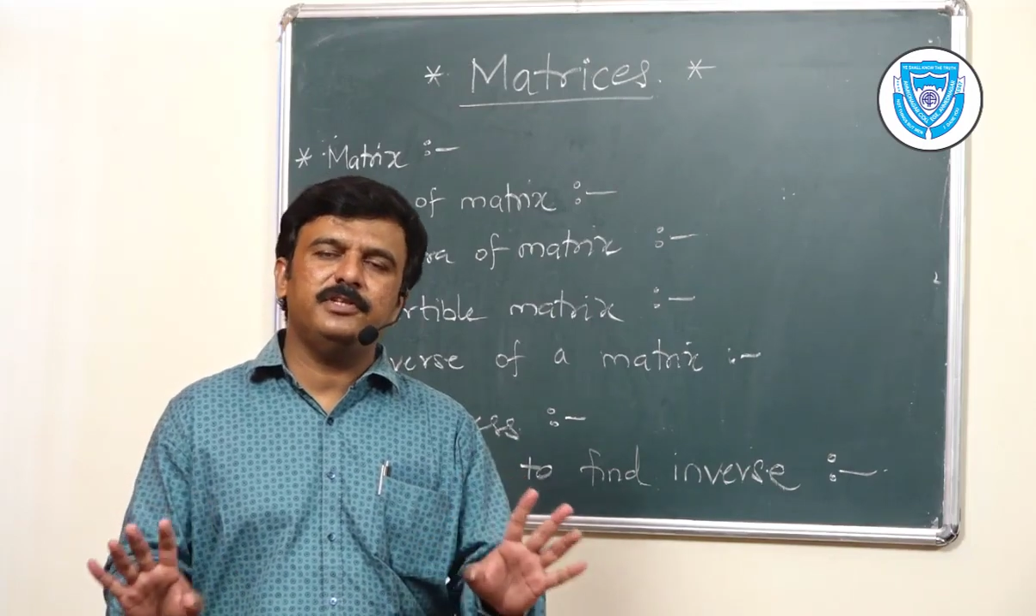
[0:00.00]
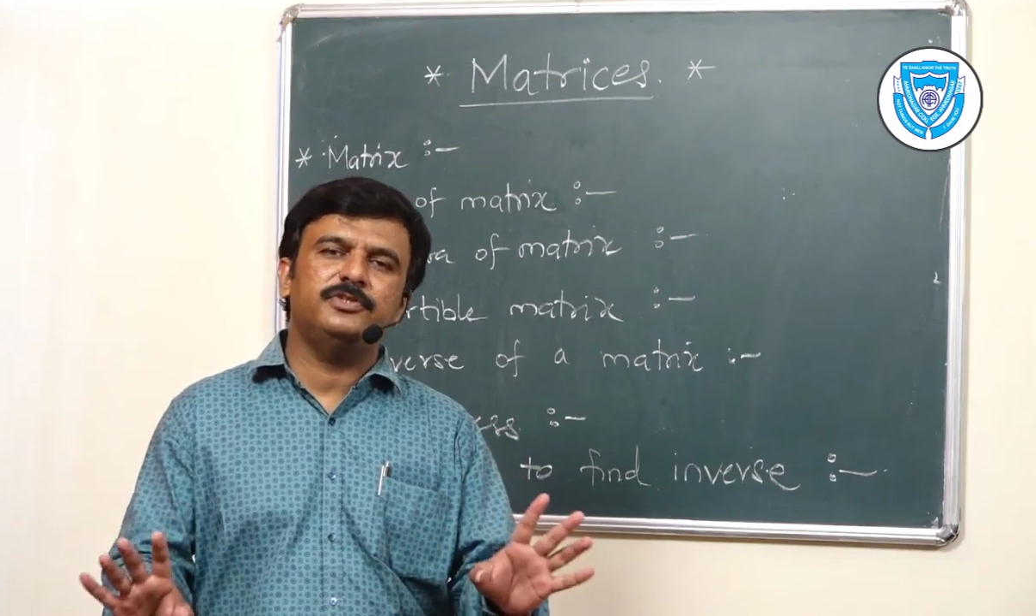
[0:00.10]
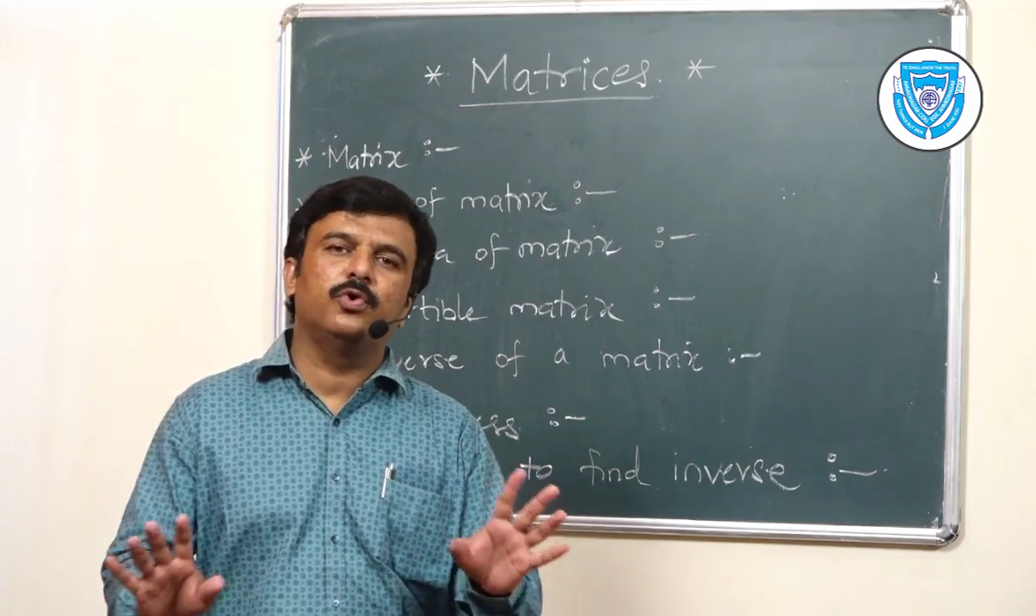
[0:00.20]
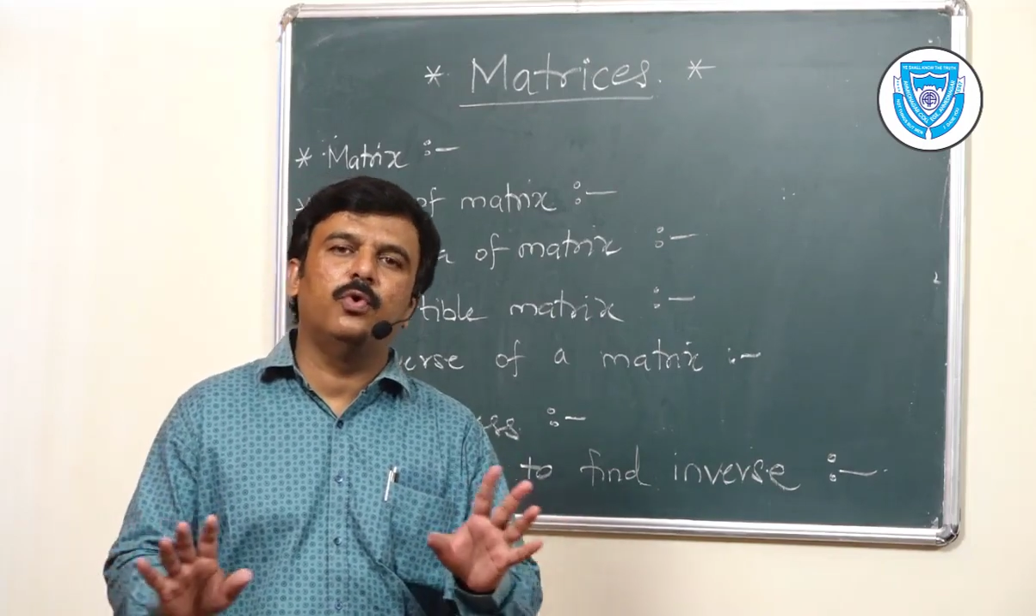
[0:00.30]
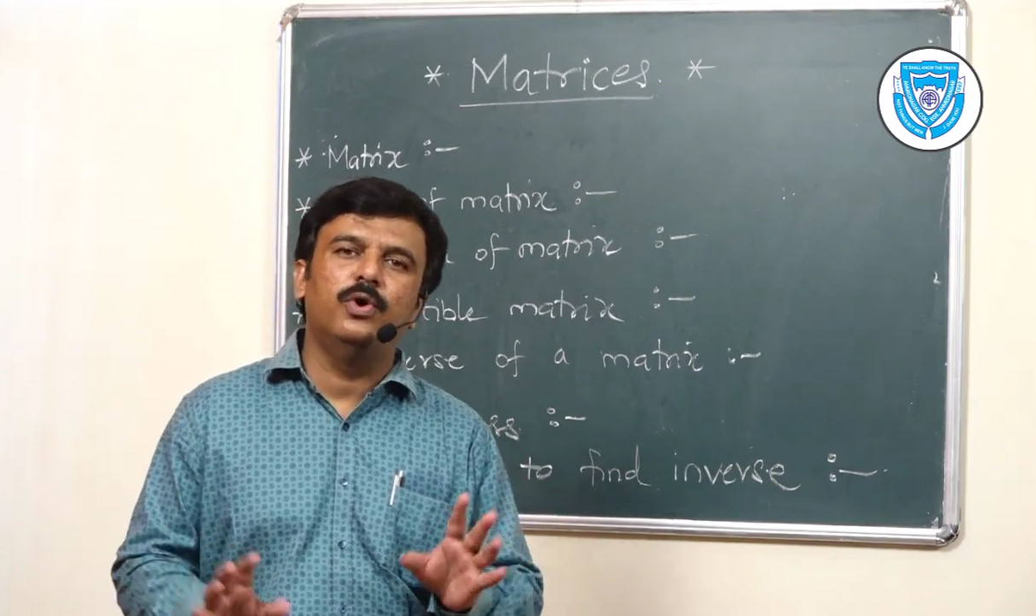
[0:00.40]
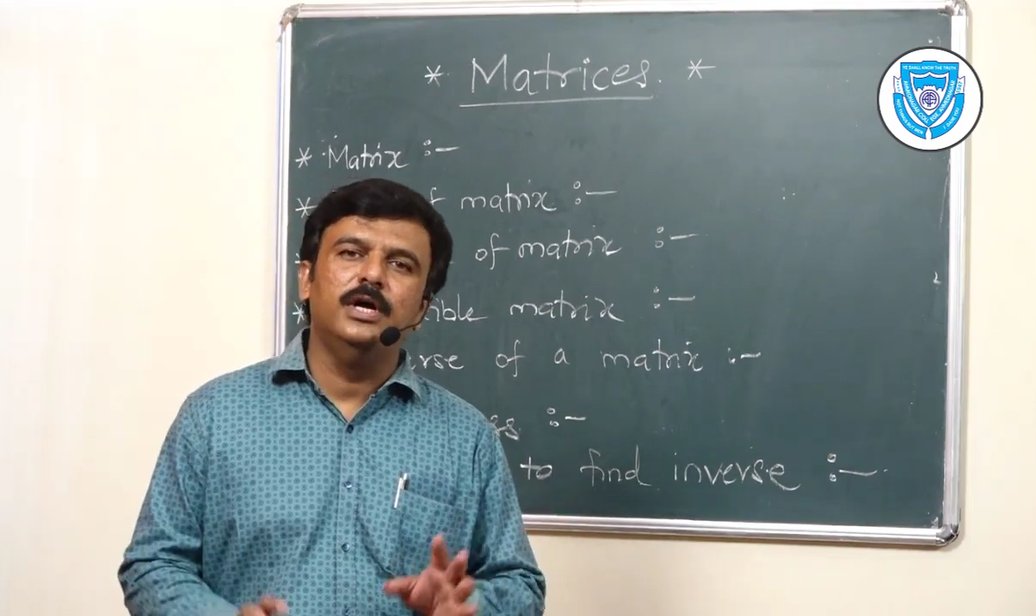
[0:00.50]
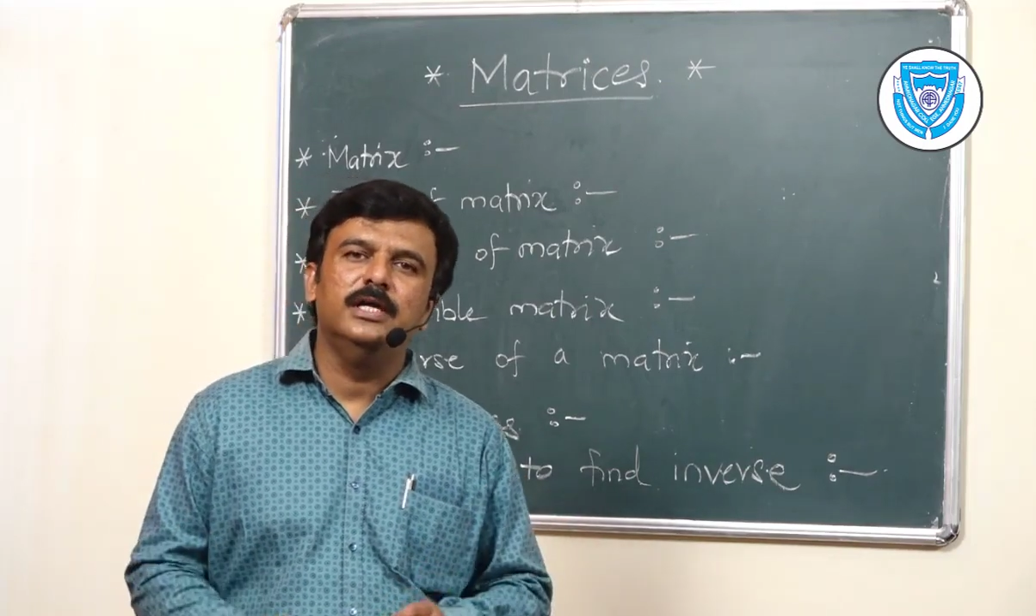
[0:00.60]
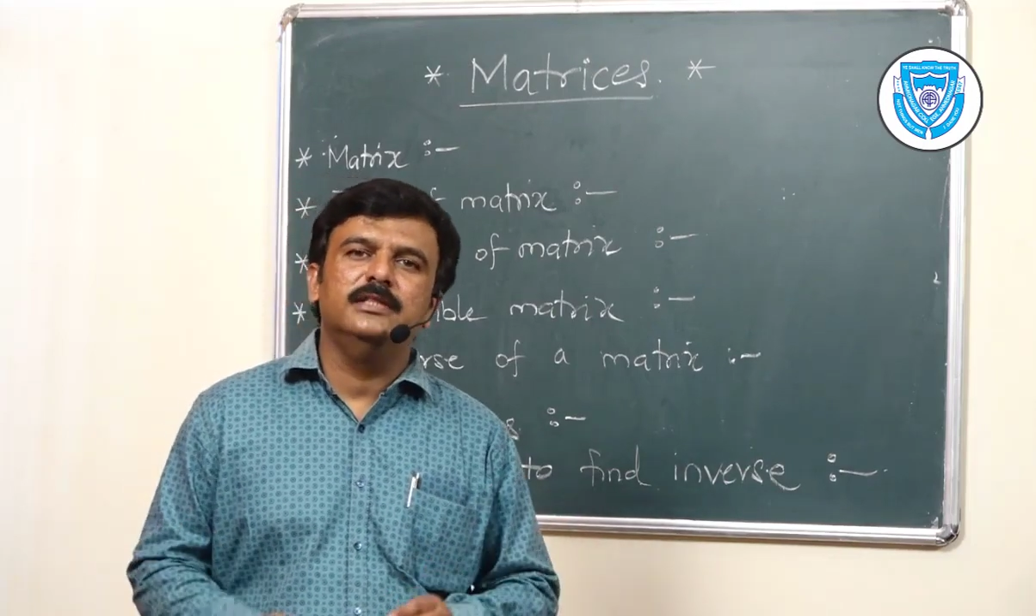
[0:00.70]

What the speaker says: is so,